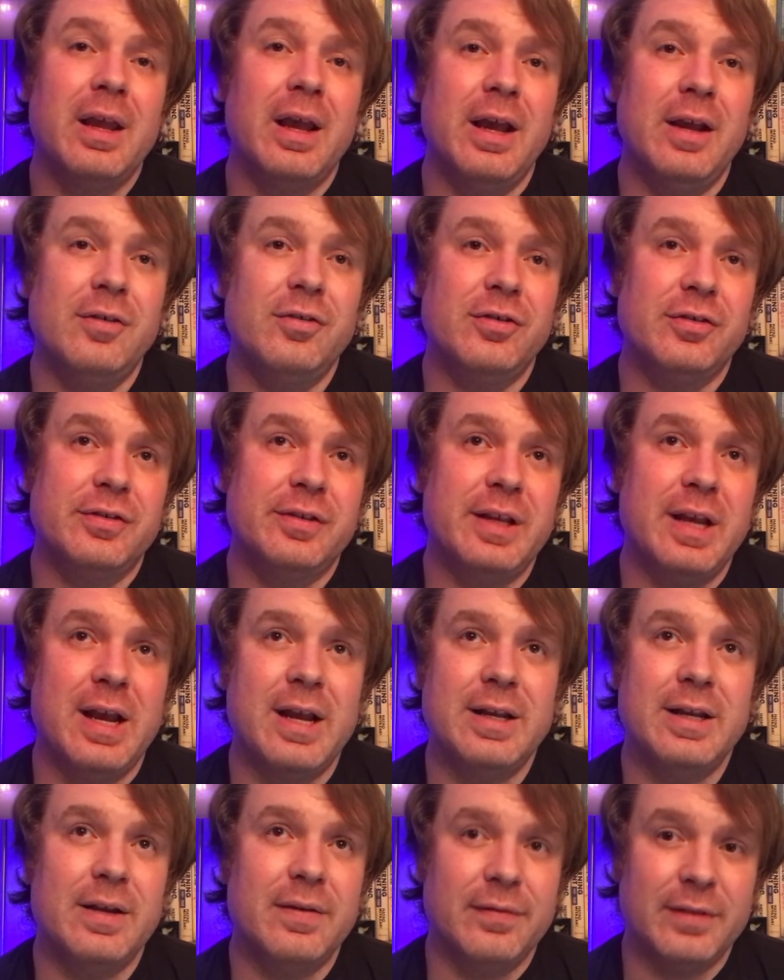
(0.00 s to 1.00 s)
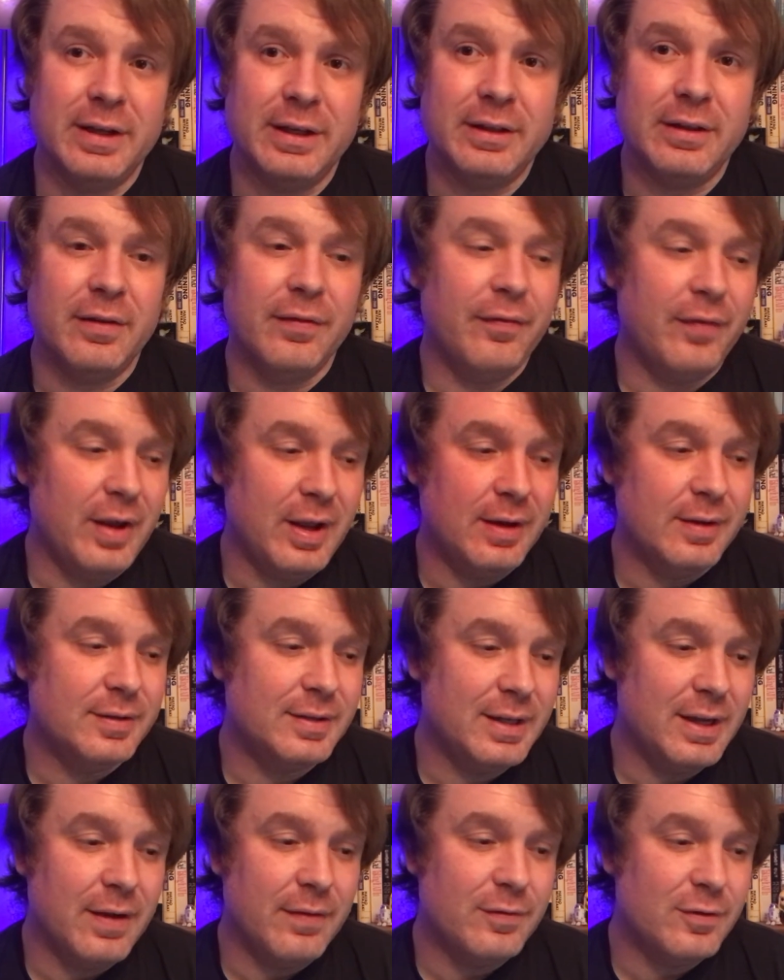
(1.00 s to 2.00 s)
and just the idea of like the
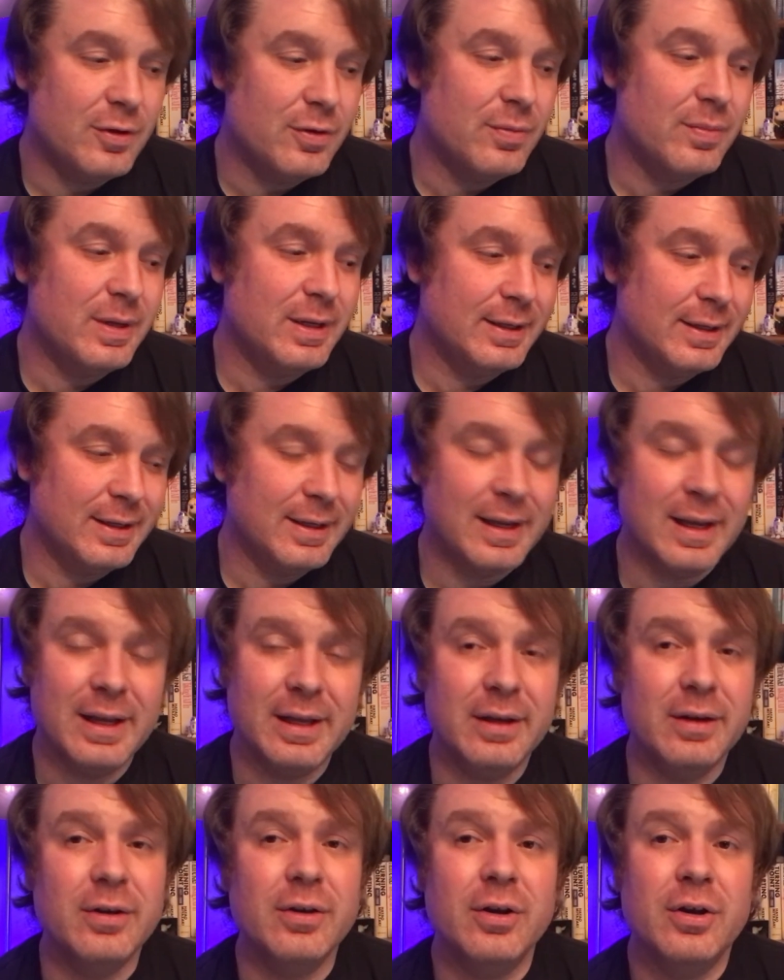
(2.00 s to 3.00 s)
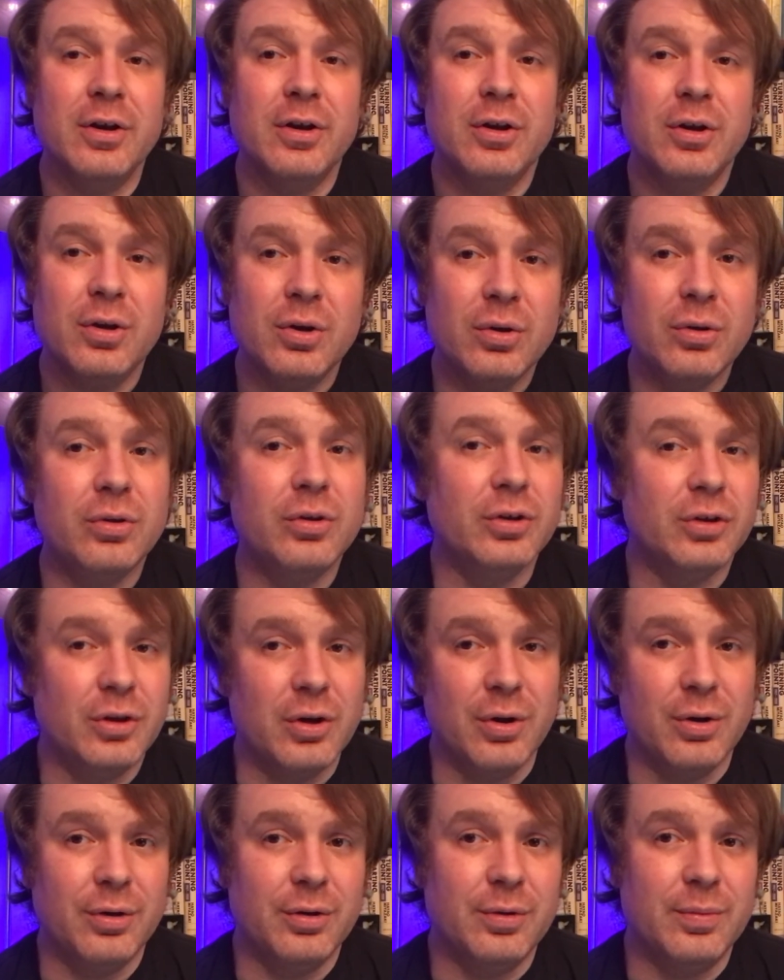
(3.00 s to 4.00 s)
fantasy of you being a kid who could
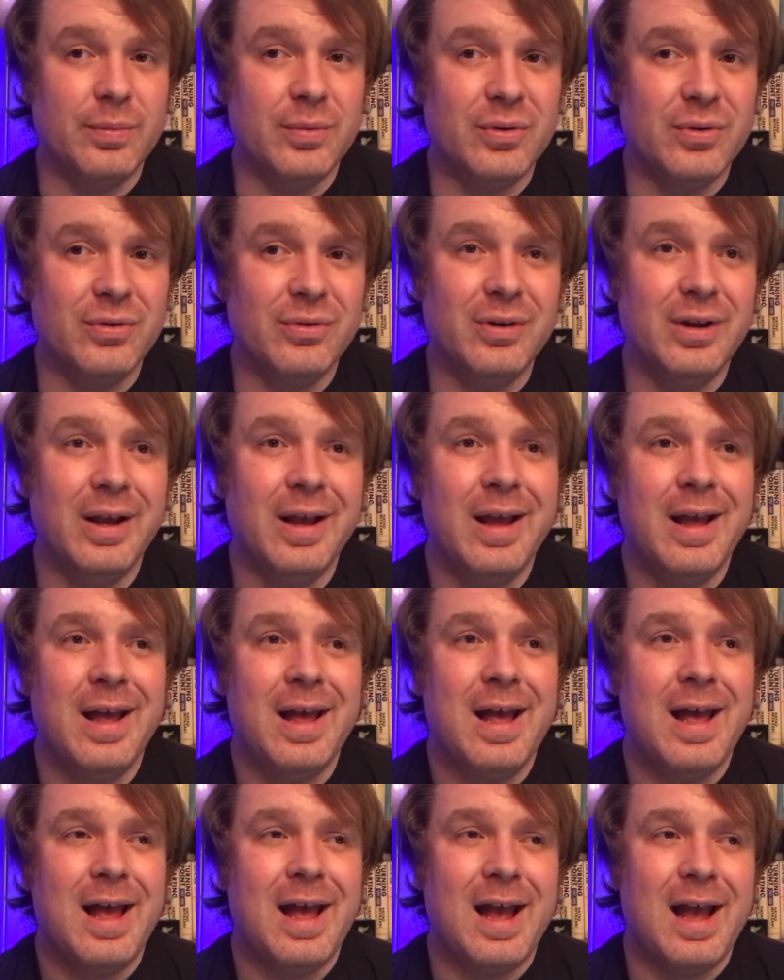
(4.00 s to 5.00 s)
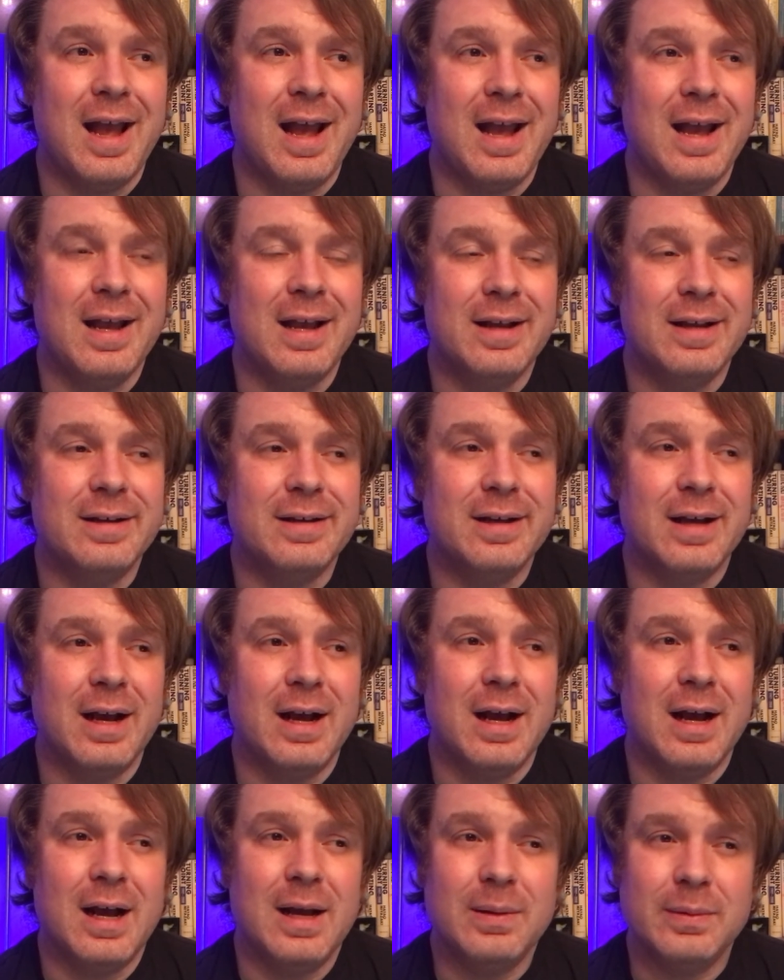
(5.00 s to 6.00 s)
go to the moon. And
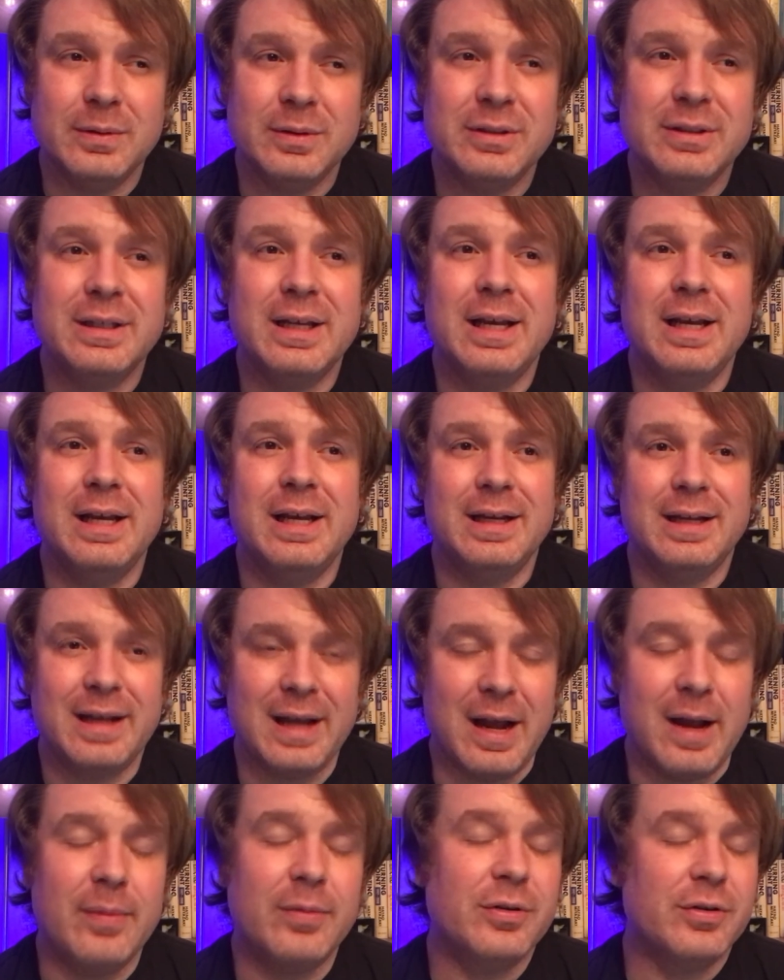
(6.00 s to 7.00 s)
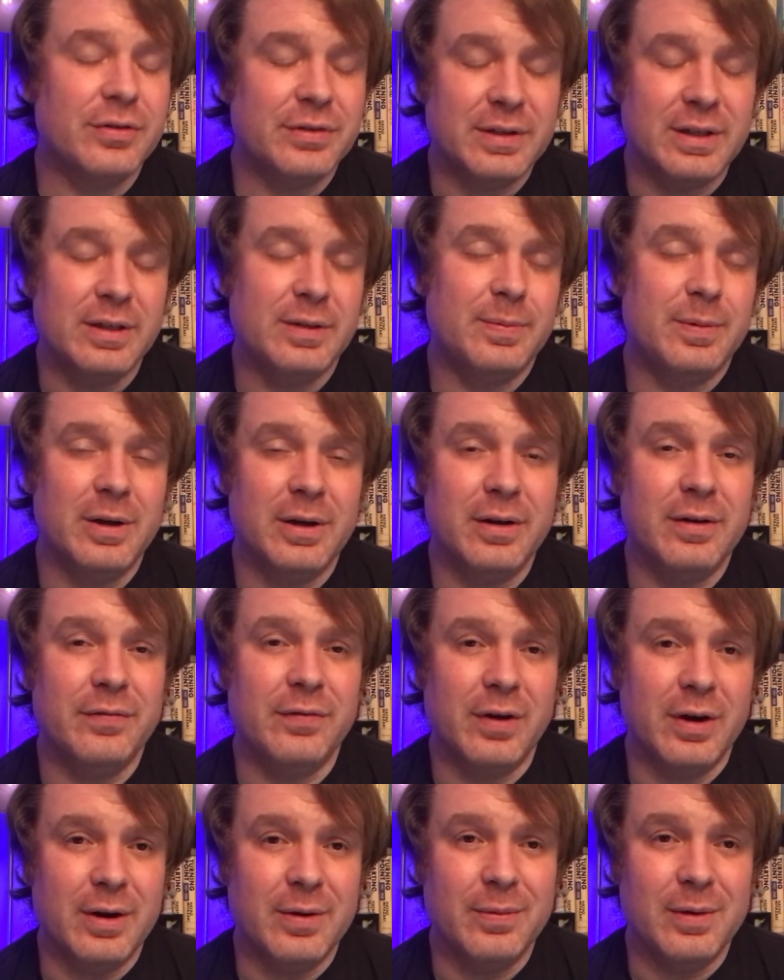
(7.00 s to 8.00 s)
I will say it captures this period
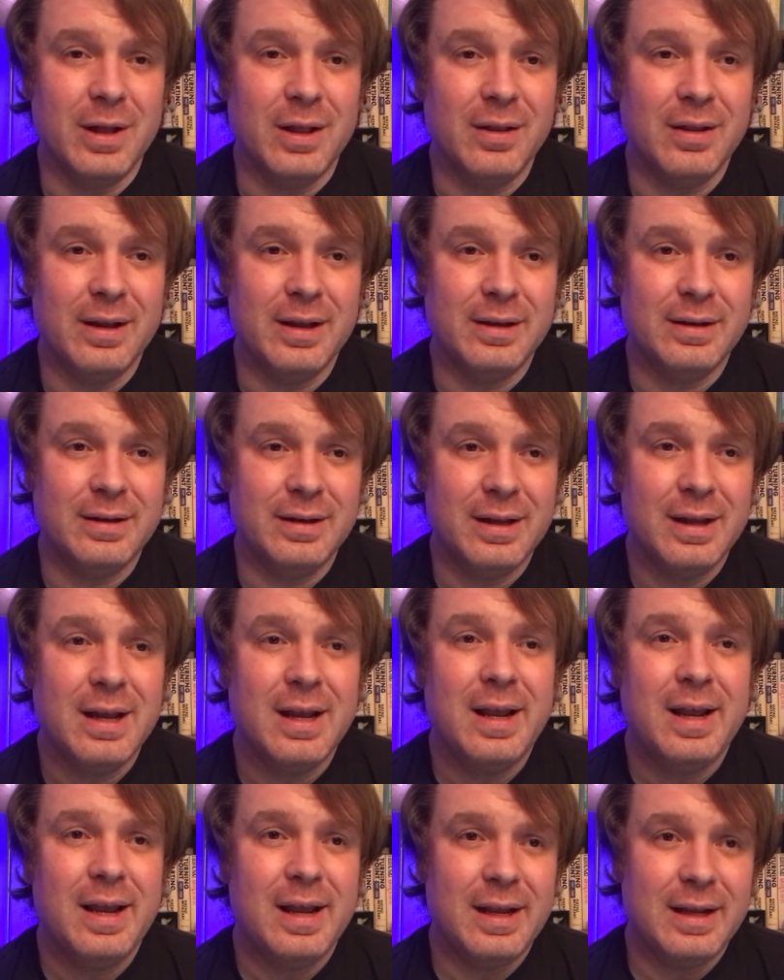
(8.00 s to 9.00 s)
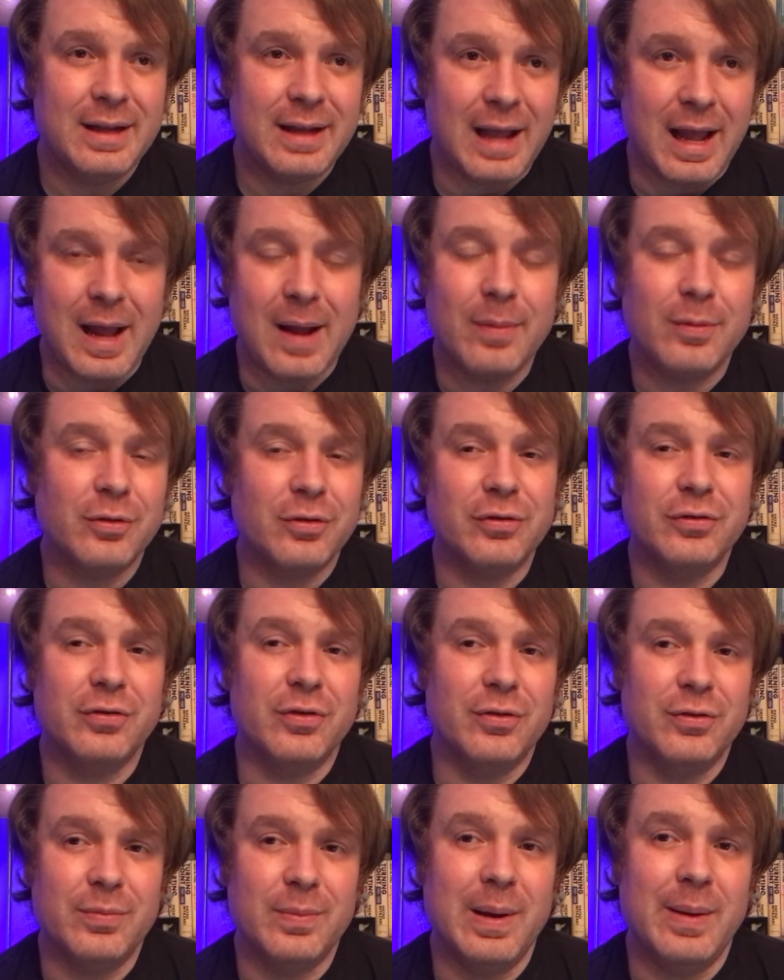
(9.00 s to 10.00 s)
very well. It it captures
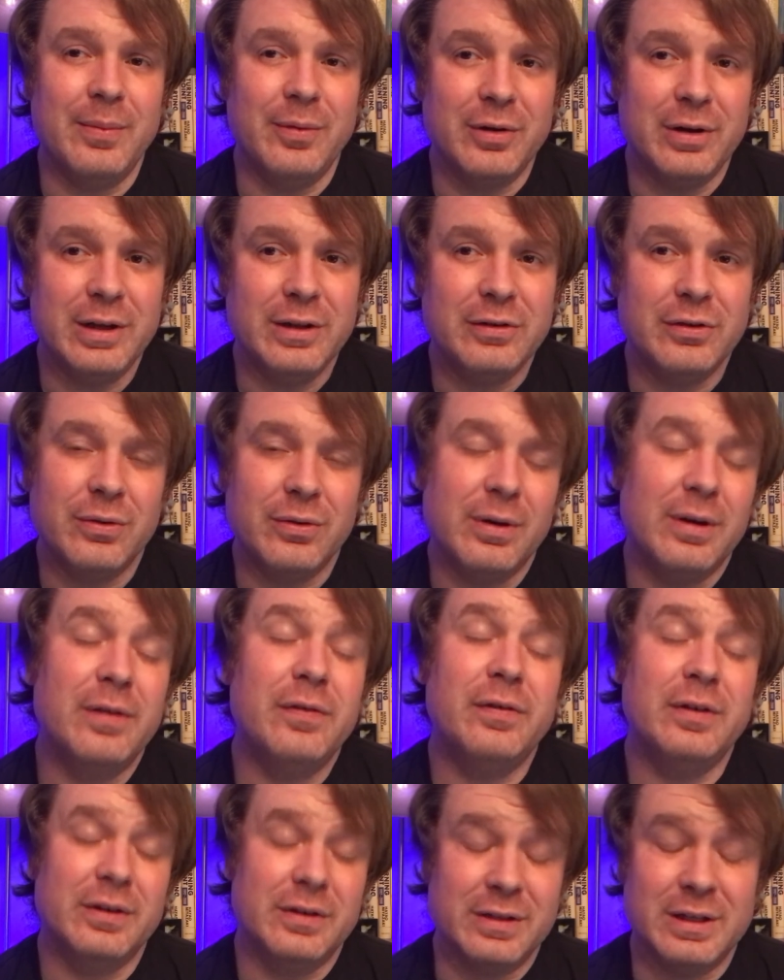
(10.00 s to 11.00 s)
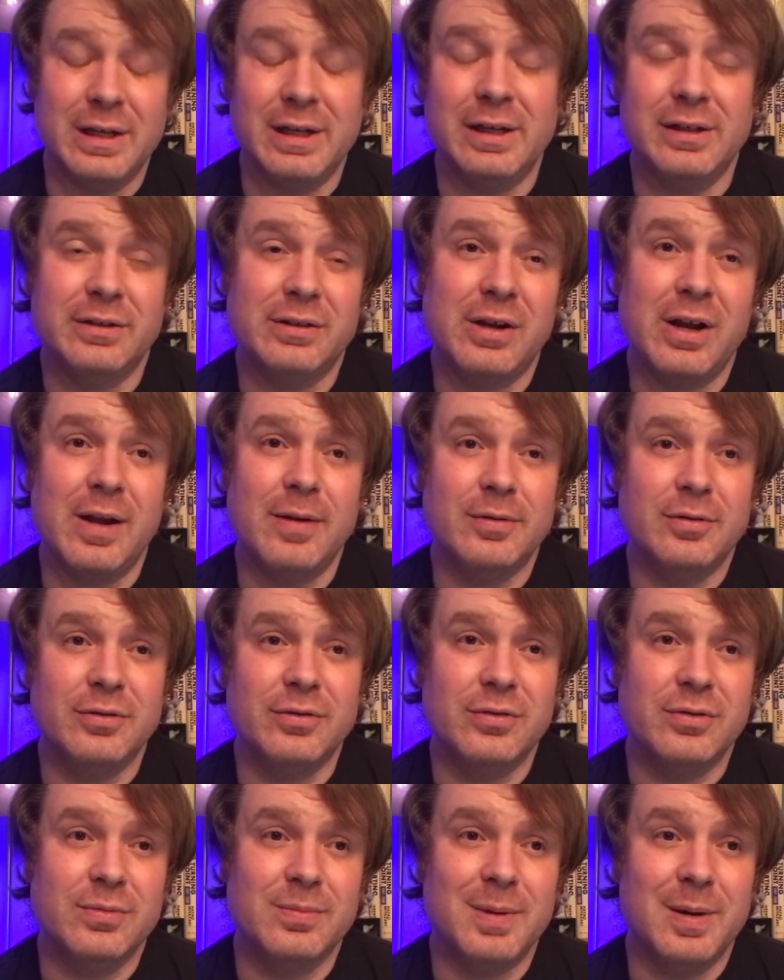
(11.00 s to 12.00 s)
those memories, or it feels like it
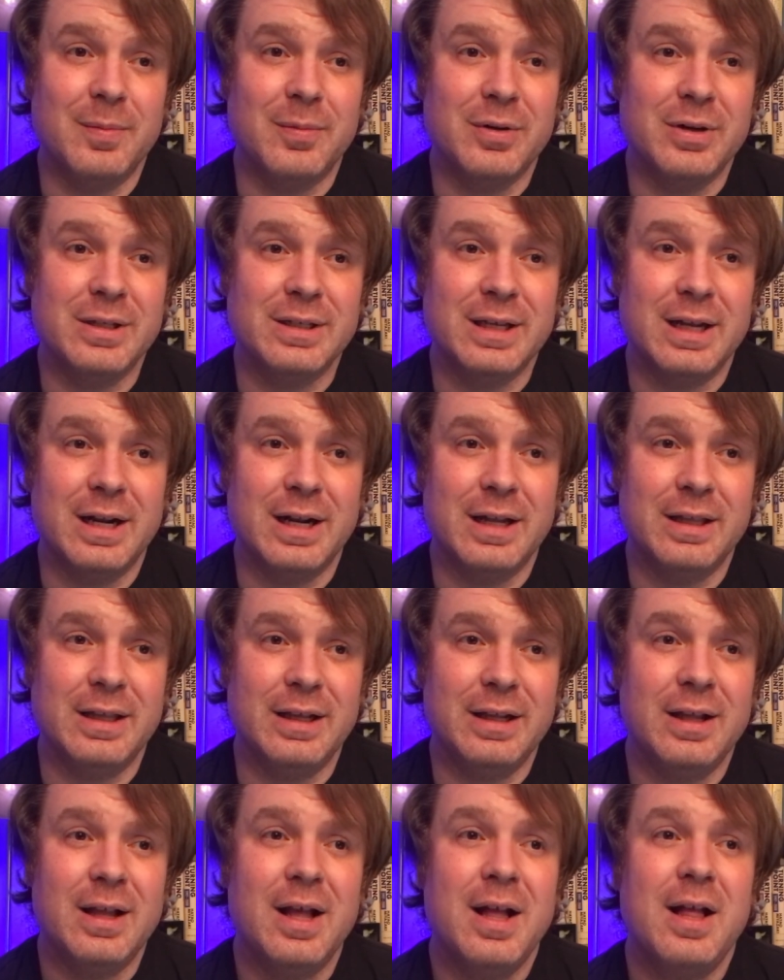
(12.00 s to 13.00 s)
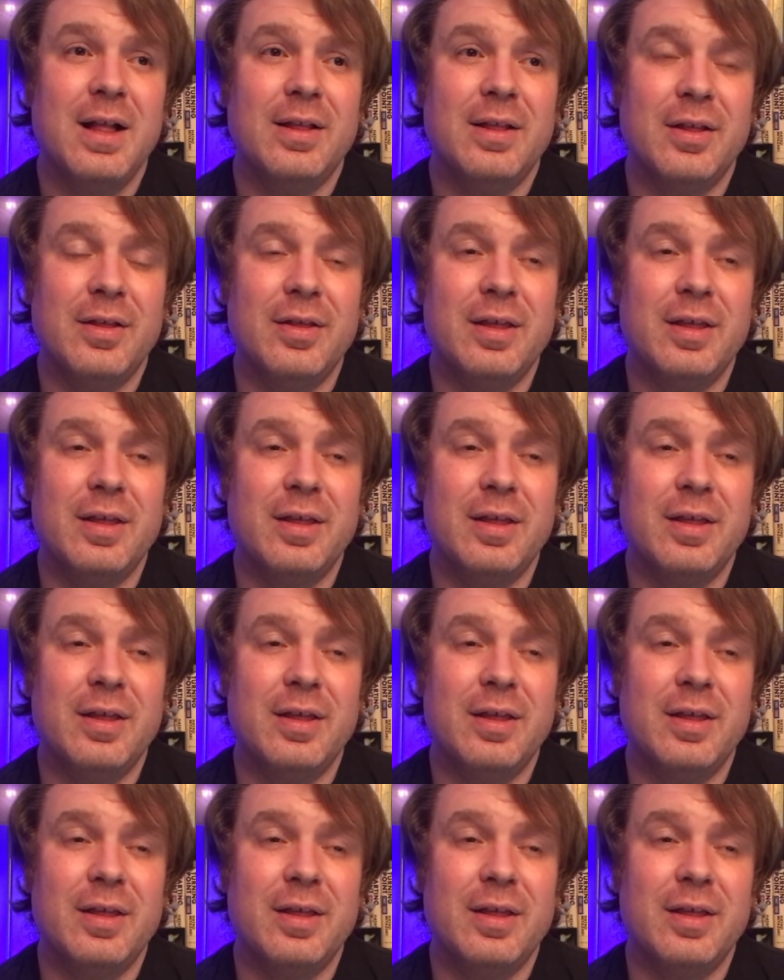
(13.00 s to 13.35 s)
captures those memories. And I think the